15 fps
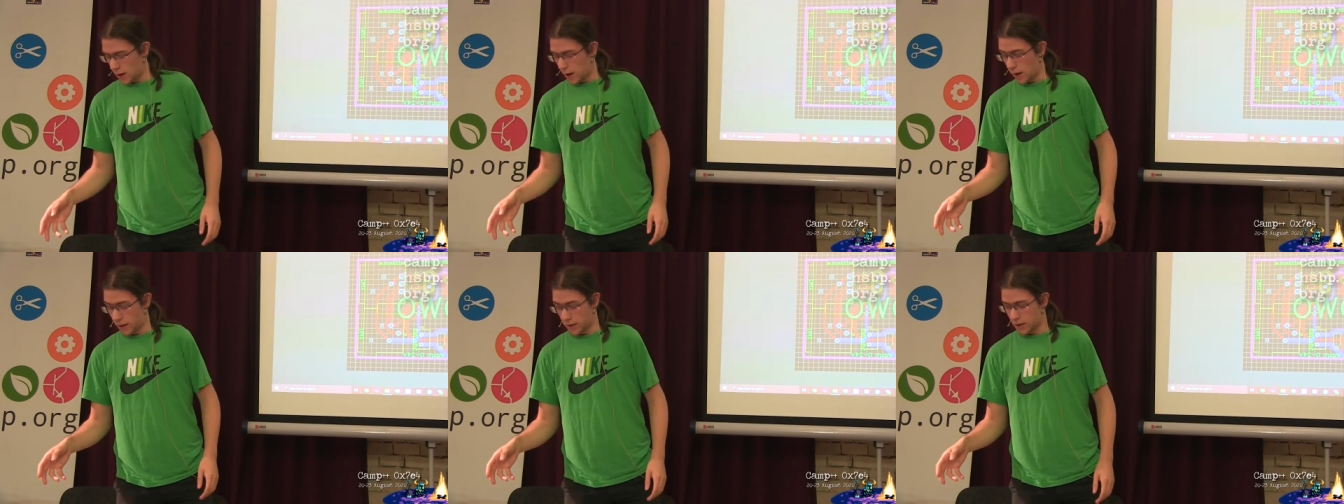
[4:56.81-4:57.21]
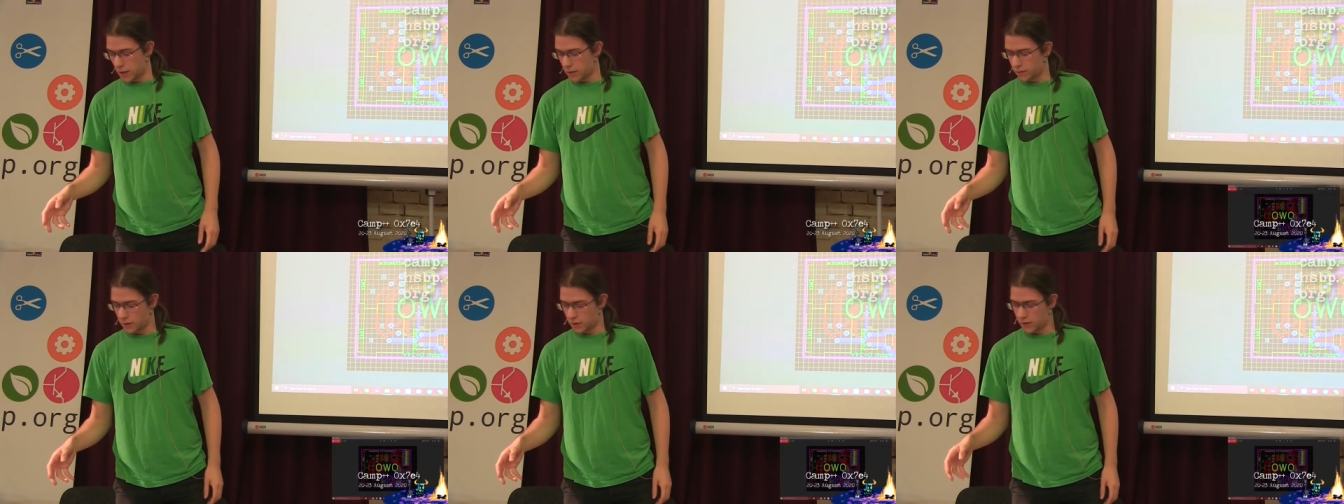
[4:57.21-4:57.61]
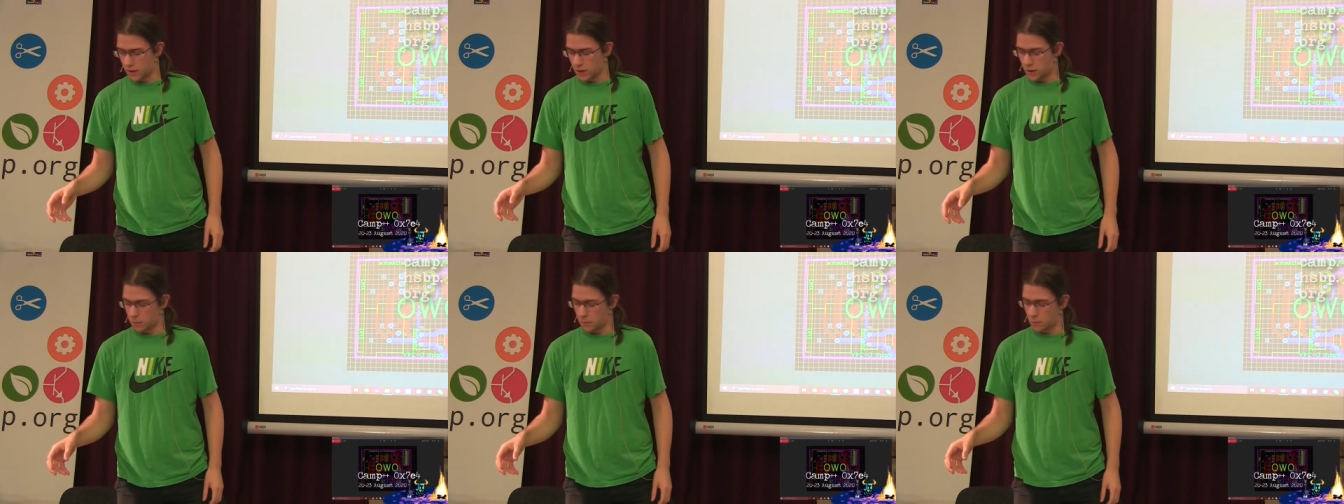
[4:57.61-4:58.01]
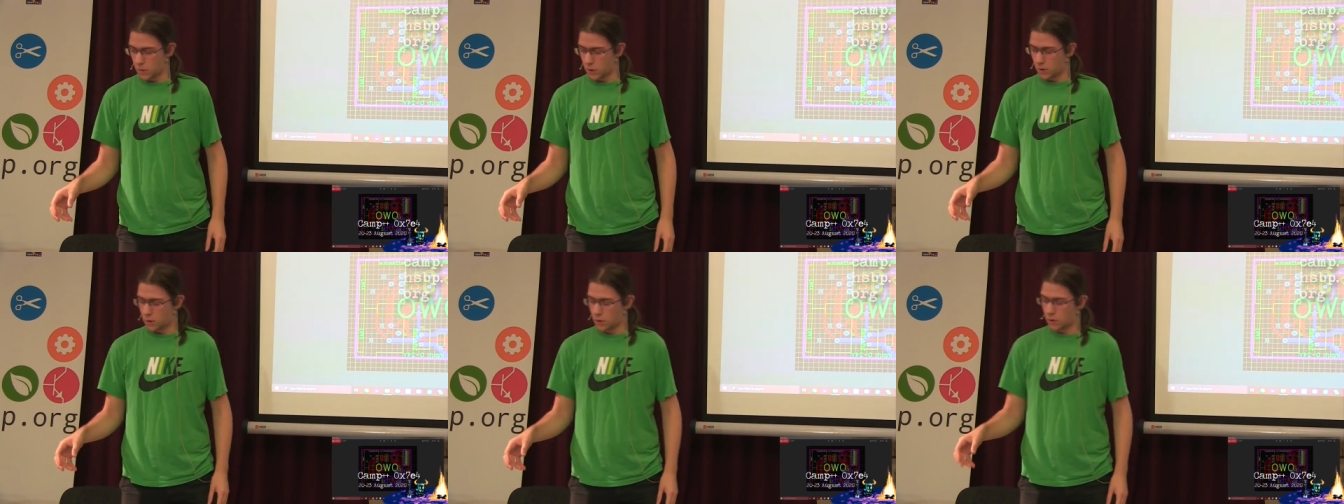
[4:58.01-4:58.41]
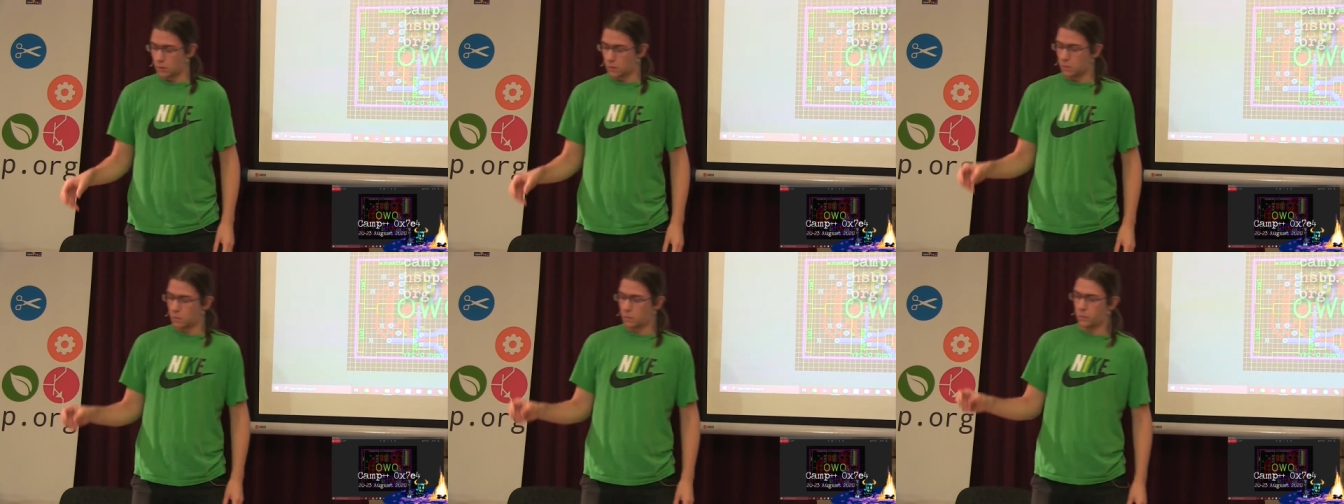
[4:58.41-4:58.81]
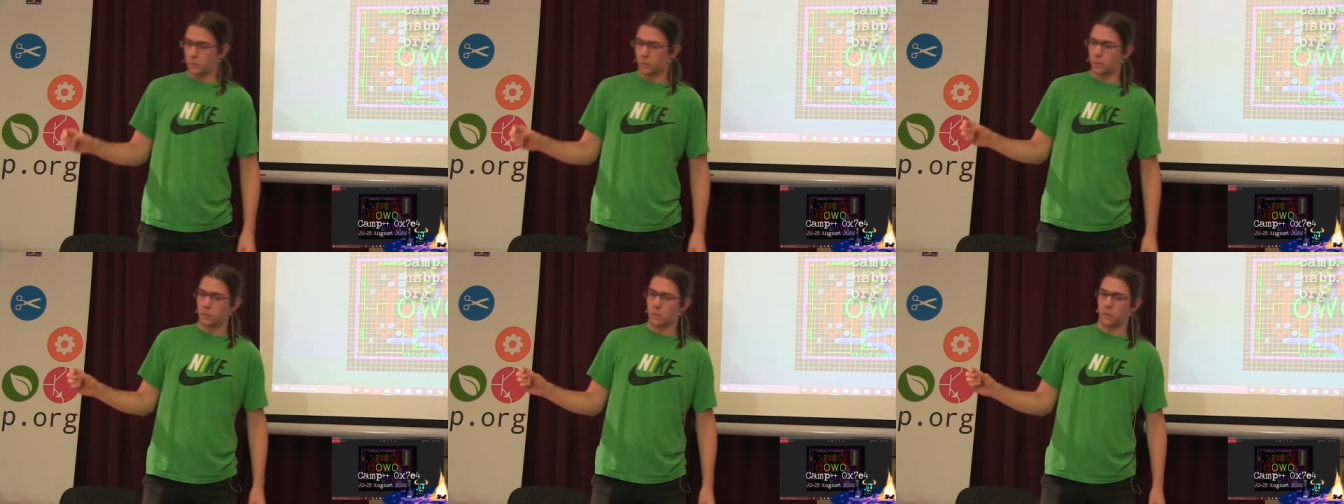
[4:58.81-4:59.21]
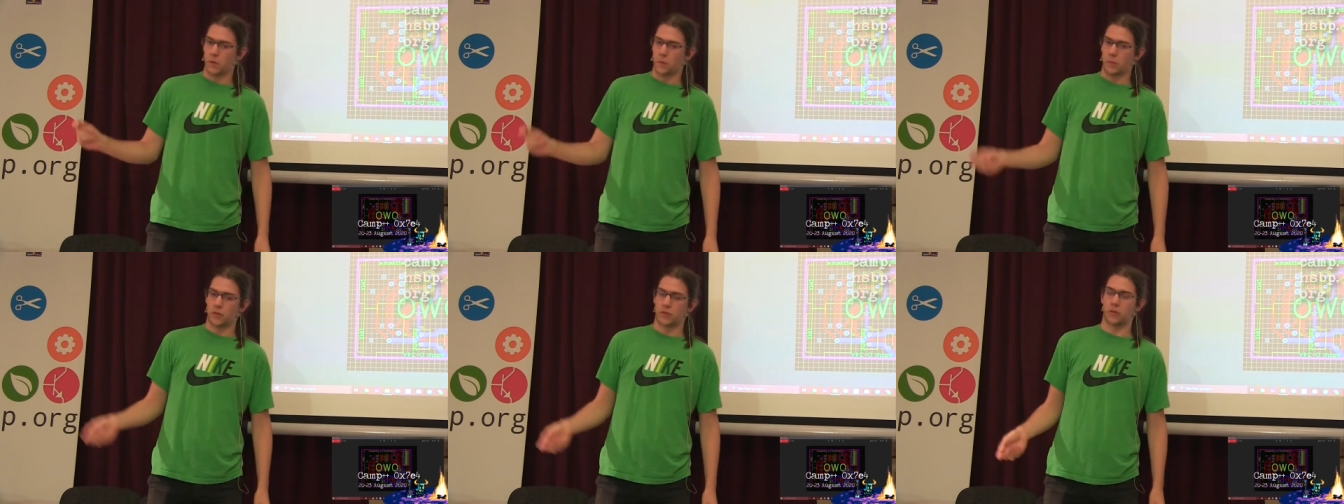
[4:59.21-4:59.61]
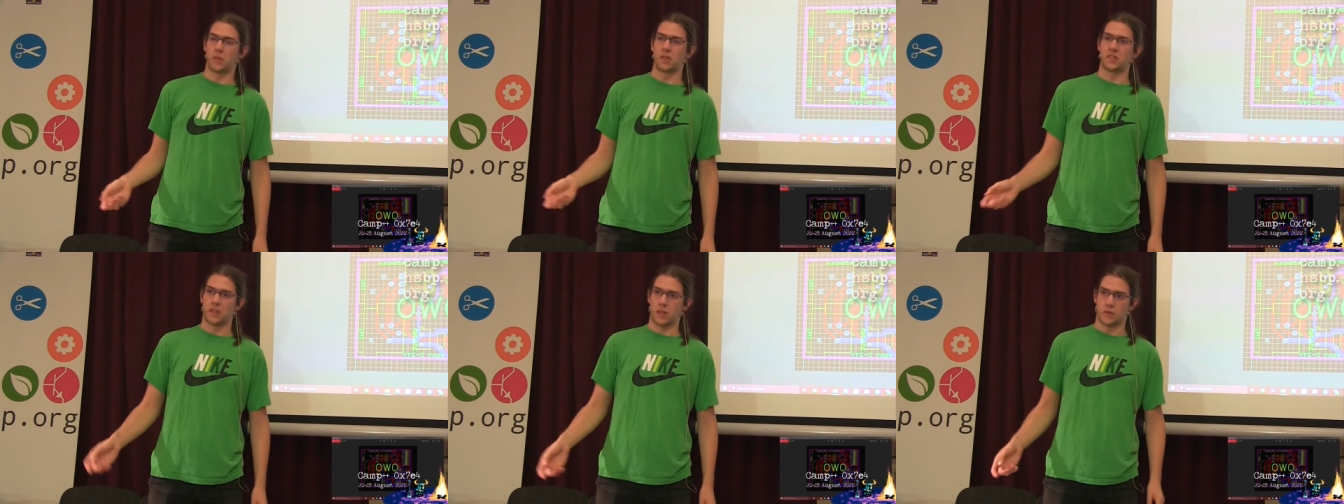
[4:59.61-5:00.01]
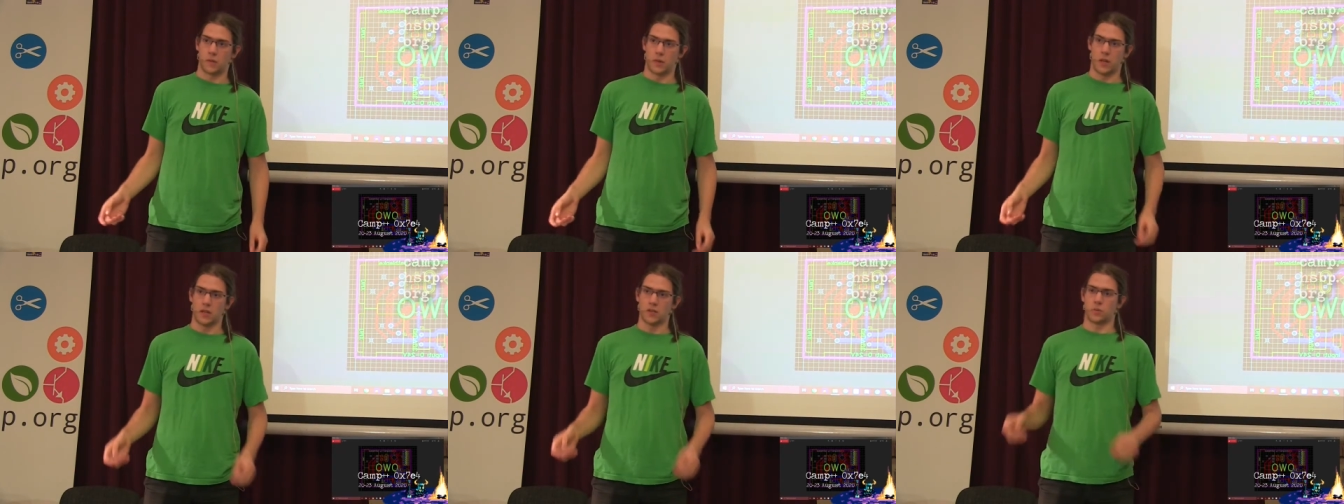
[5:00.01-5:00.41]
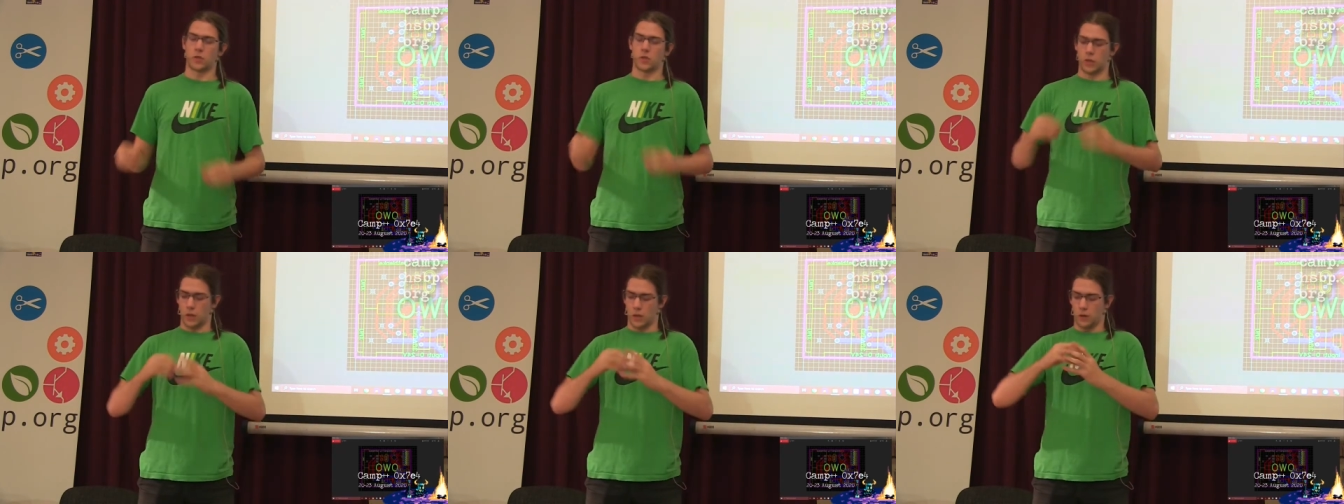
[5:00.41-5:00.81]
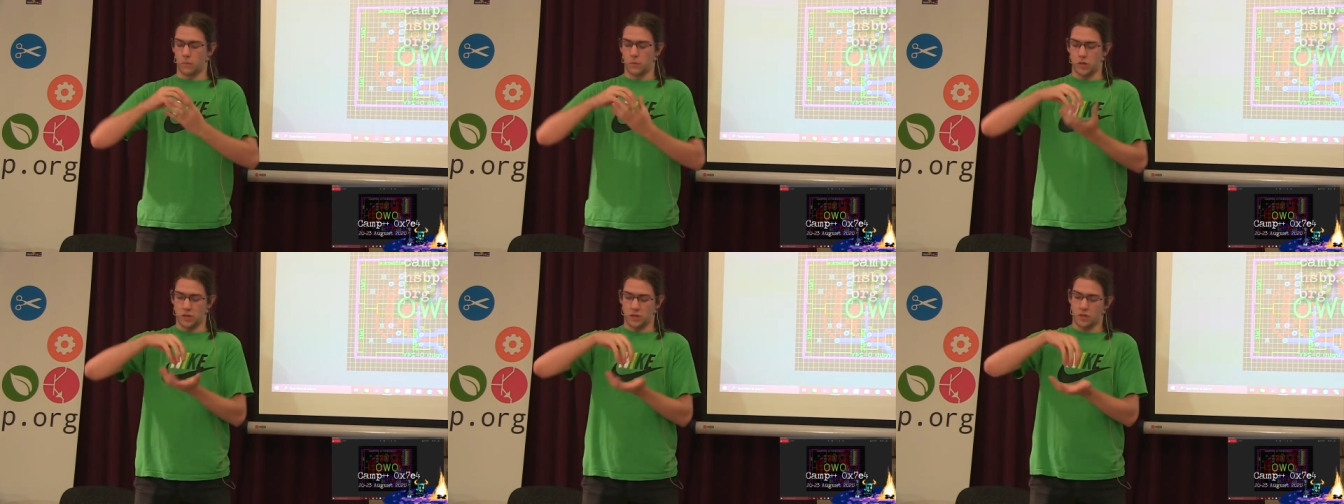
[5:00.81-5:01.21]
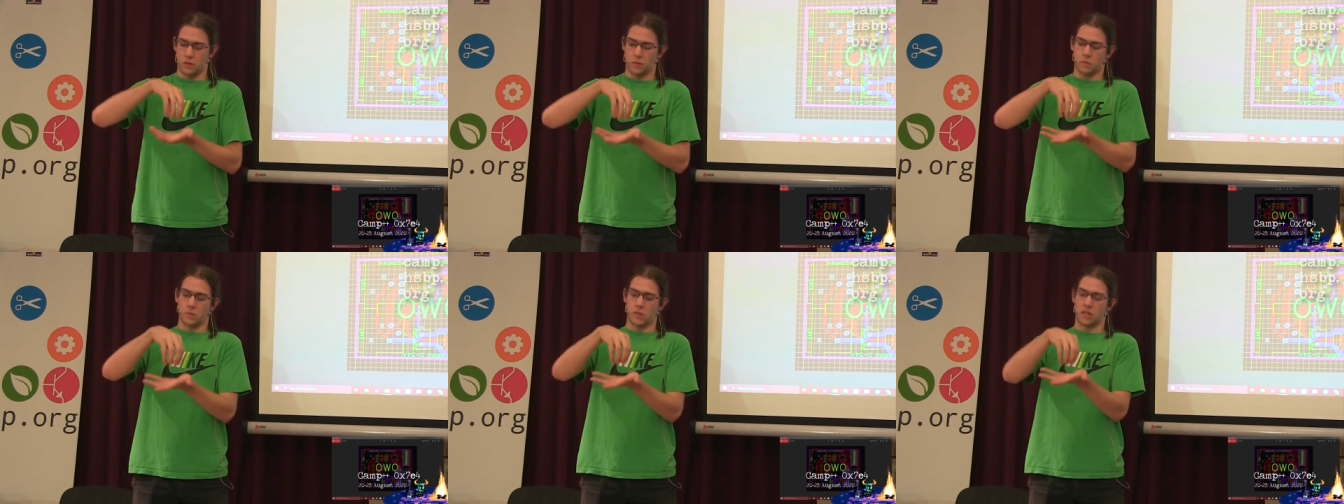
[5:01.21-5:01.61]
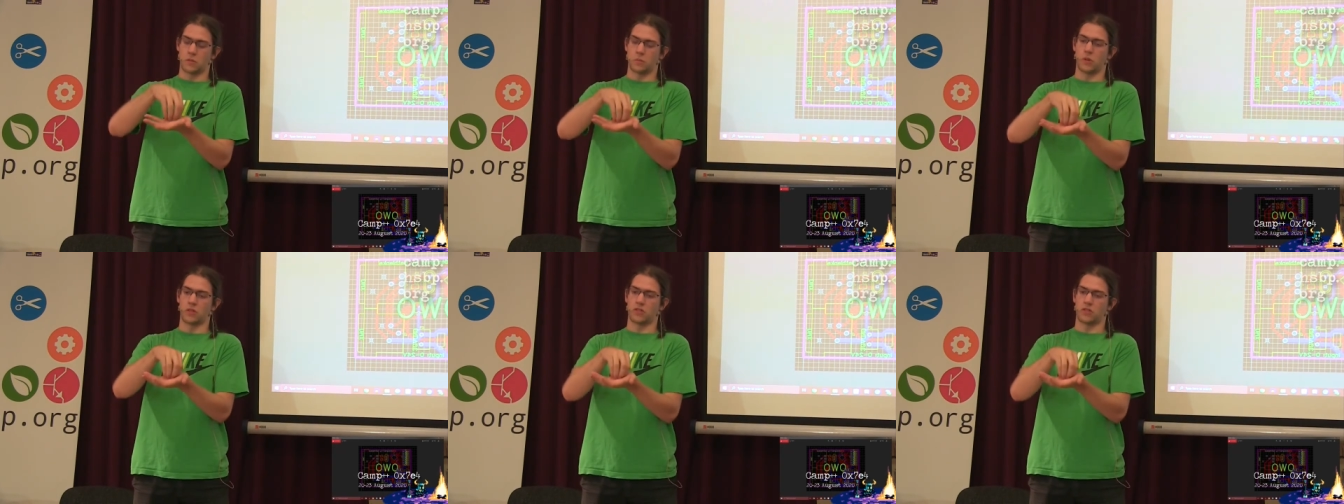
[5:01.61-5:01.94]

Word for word: I can even dim uh, solid state relays, which can, which is these small